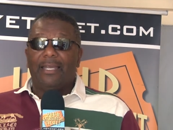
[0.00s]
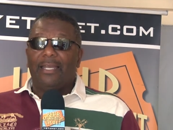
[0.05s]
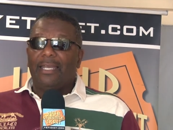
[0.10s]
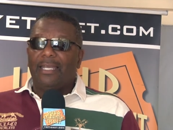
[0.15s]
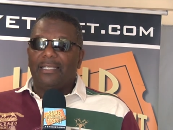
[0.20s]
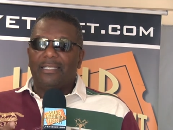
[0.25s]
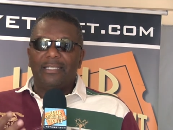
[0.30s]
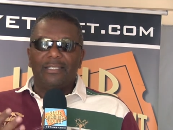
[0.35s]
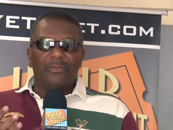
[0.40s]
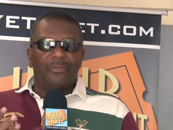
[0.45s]

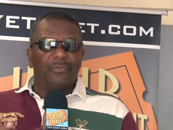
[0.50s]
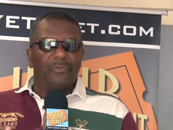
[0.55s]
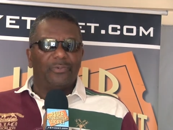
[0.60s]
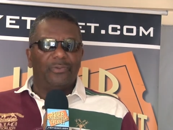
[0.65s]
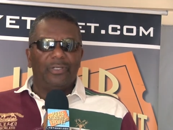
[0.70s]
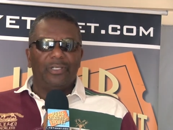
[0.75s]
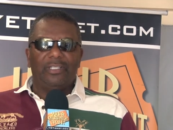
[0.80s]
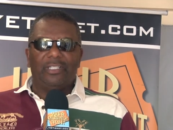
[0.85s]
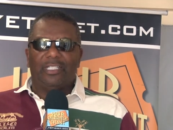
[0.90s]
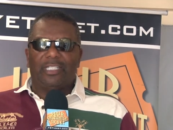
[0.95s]
it's just
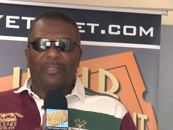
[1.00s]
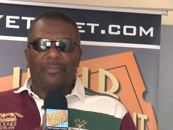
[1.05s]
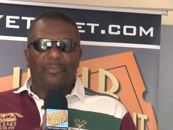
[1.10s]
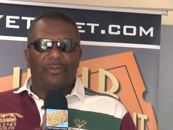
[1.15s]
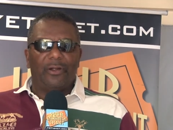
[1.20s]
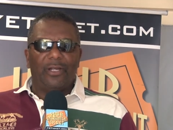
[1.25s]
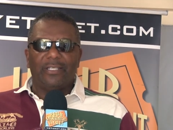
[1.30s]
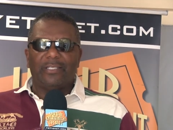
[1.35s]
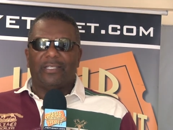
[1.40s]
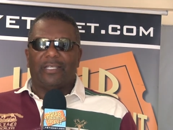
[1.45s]
really
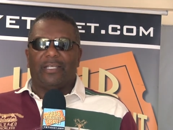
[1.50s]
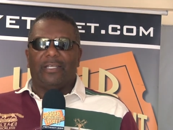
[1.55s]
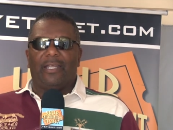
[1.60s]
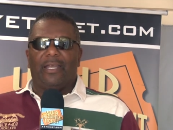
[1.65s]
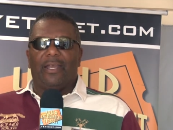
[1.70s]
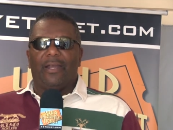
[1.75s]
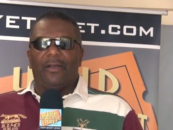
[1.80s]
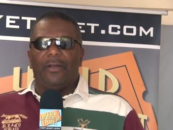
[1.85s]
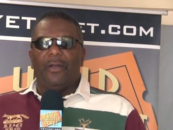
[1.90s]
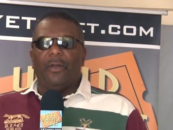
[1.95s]
depressing
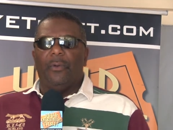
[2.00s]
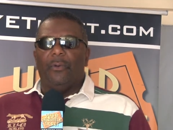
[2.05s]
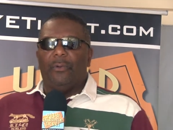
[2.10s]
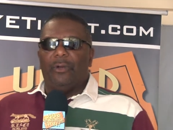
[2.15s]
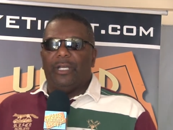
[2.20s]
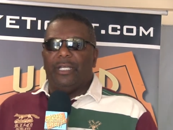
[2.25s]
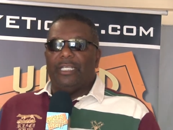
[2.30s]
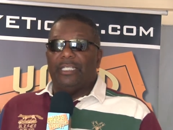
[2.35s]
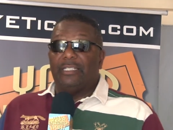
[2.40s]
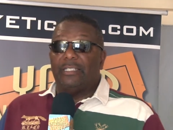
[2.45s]
there
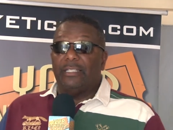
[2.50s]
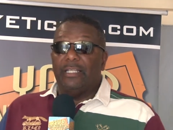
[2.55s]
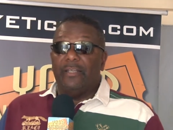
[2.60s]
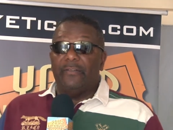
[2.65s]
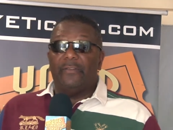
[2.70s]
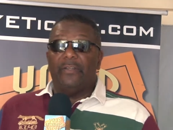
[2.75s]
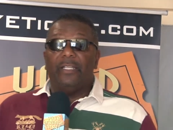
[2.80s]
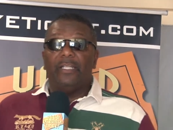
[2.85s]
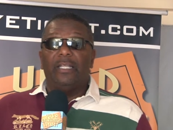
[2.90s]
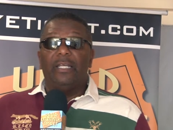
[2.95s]
where he's
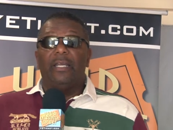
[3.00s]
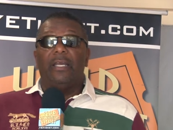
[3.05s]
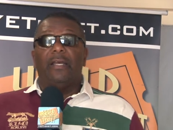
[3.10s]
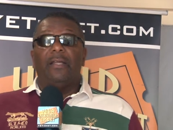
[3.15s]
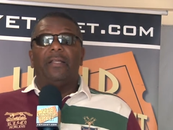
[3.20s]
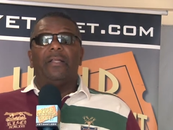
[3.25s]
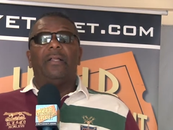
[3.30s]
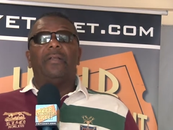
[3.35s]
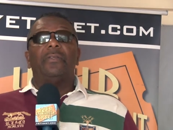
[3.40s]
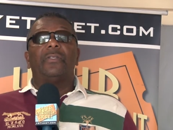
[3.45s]
living,
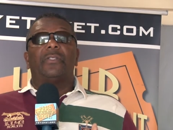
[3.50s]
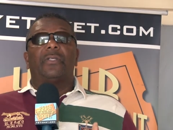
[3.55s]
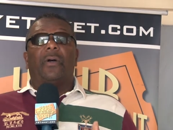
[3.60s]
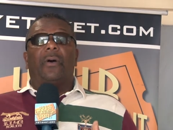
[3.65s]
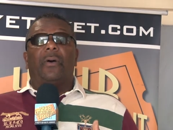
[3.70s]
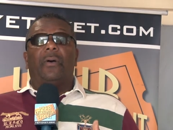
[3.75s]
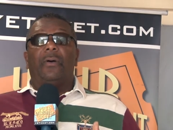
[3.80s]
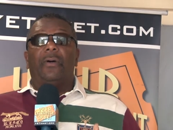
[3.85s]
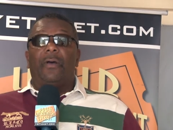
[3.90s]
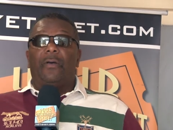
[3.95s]
and
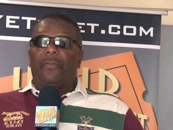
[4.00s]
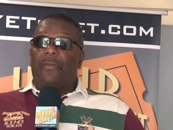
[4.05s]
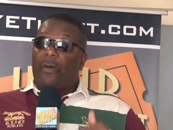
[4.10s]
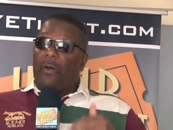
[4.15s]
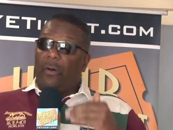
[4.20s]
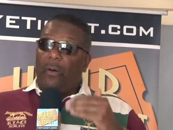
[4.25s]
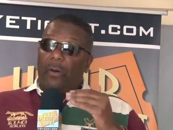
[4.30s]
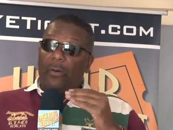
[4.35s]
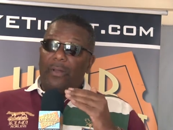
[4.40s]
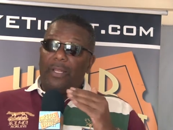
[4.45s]
also the
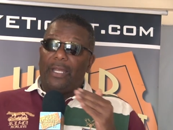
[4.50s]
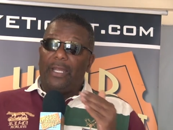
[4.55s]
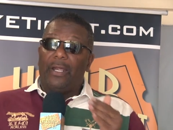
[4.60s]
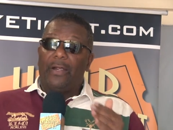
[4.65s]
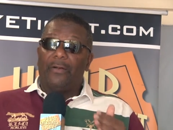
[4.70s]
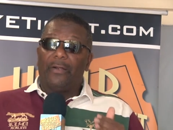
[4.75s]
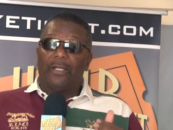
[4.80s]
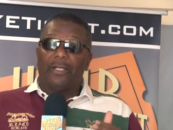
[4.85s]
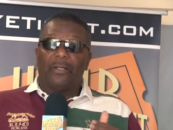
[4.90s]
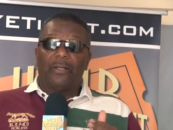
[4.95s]
whole
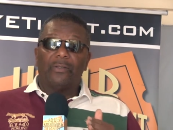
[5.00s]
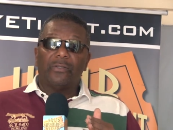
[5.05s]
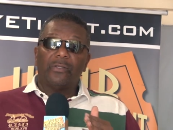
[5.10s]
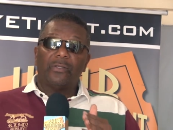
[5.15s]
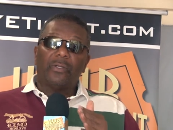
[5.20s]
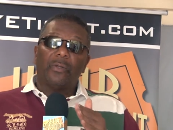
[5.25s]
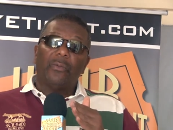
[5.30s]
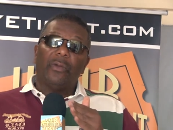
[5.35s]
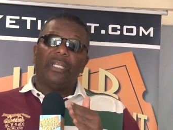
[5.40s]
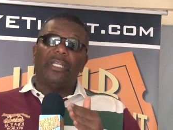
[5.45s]
area, and also
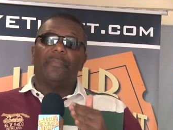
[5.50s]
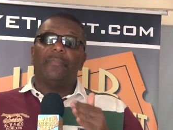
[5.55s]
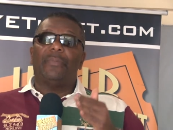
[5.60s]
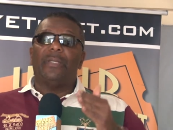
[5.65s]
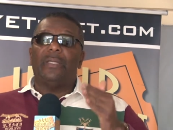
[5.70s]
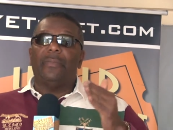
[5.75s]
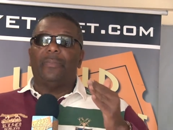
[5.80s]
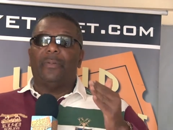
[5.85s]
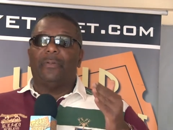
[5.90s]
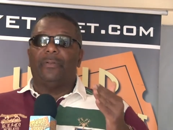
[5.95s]
the way the
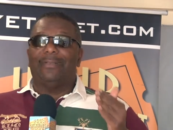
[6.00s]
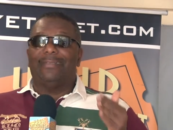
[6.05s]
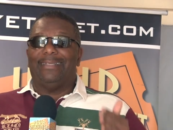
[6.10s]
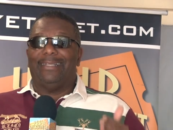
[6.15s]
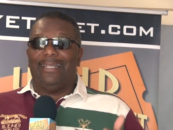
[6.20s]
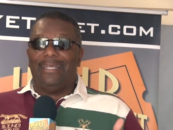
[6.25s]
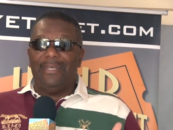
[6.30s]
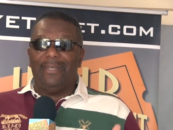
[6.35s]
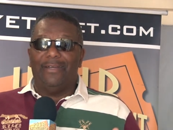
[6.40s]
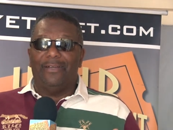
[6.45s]
people
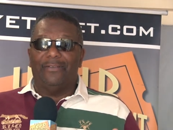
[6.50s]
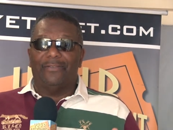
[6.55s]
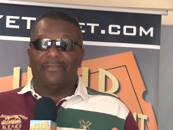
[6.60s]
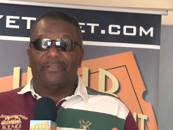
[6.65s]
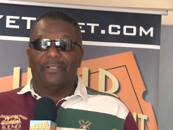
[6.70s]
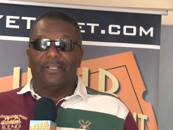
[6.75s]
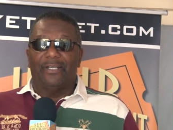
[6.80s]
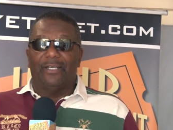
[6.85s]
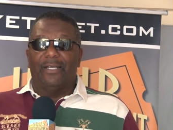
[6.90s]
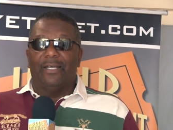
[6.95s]
live.
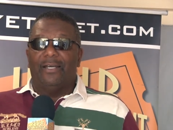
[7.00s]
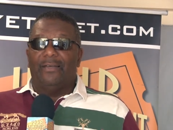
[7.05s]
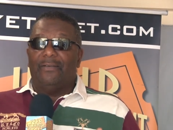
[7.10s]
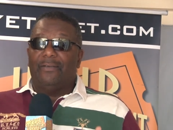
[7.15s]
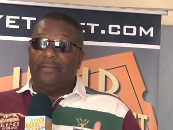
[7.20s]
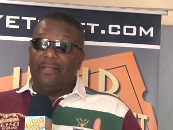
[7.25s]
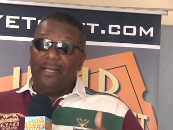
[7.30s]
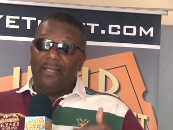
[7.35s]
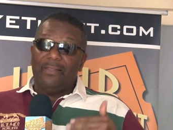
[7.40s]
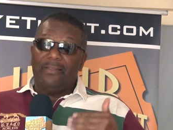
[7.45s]

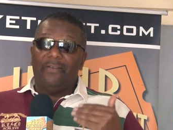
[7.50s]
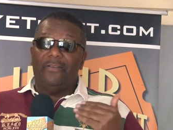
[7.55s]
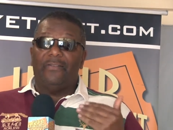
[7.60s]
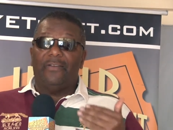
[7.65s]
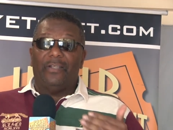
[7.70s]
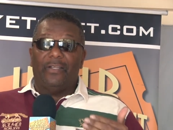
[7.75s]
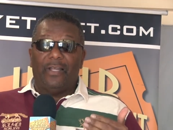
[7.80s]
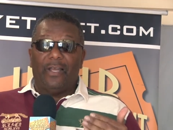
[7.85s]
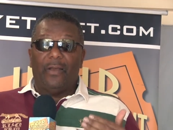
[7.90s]
They're not living